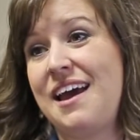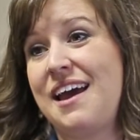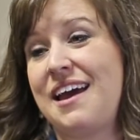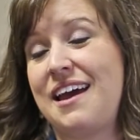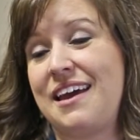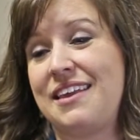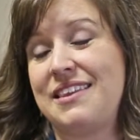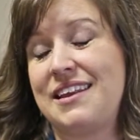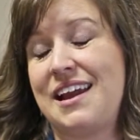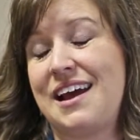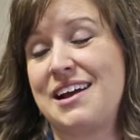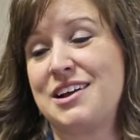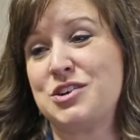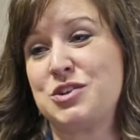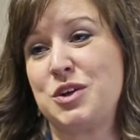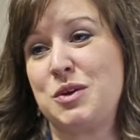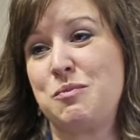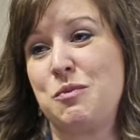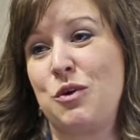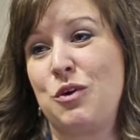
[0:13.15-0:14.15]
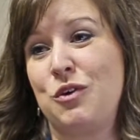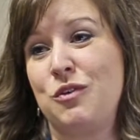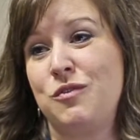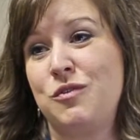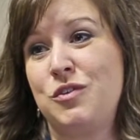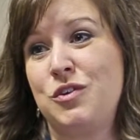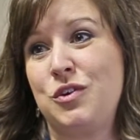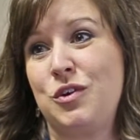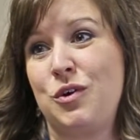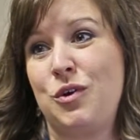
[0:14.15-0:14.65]
and then I actually moved
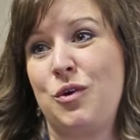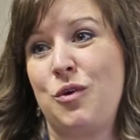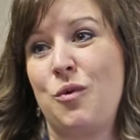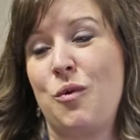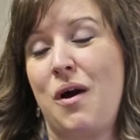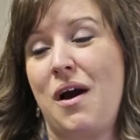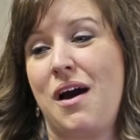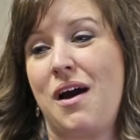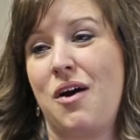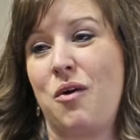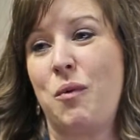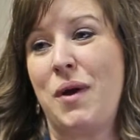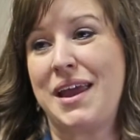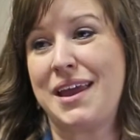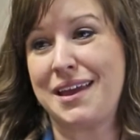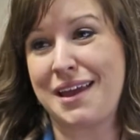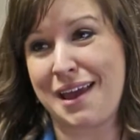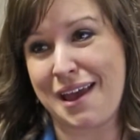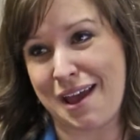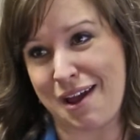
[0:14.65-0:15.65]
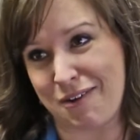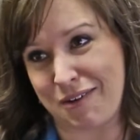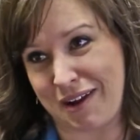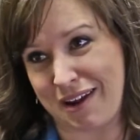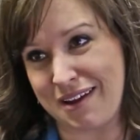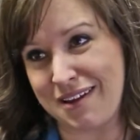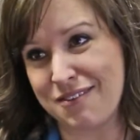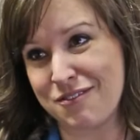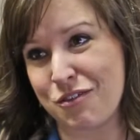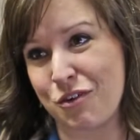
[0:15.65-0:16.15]
to Wake
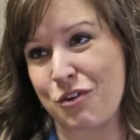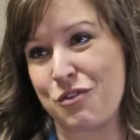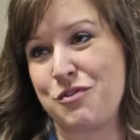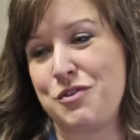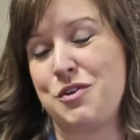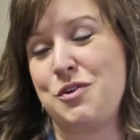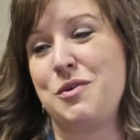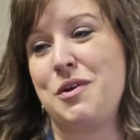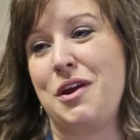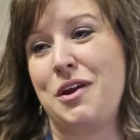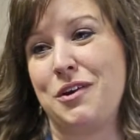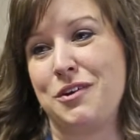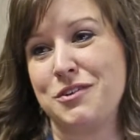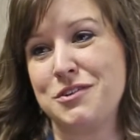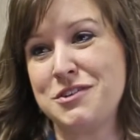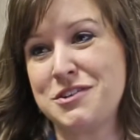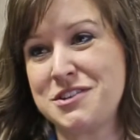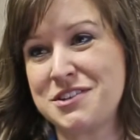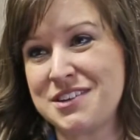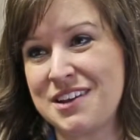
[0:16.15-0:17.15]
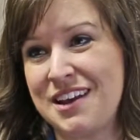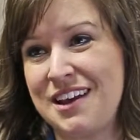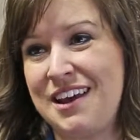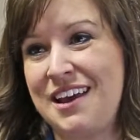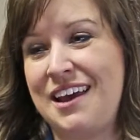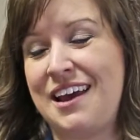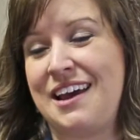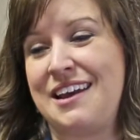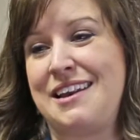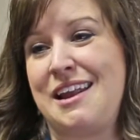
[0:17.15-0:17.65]
County for a few years,
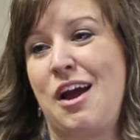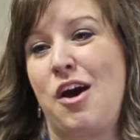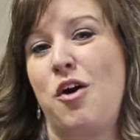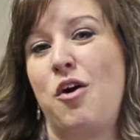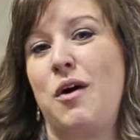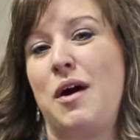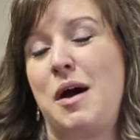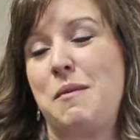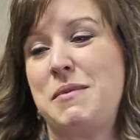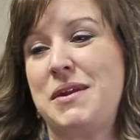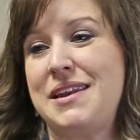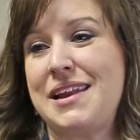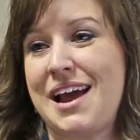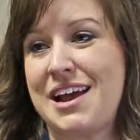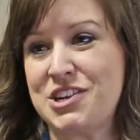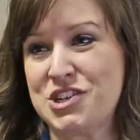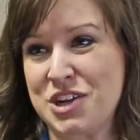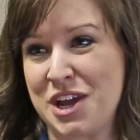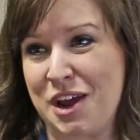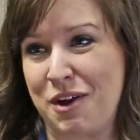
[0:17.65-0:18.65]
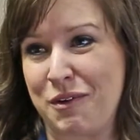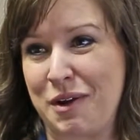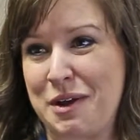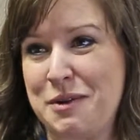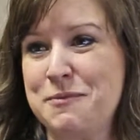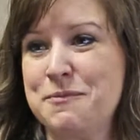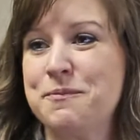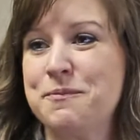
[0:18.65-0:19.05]
and now I'm in Nash County.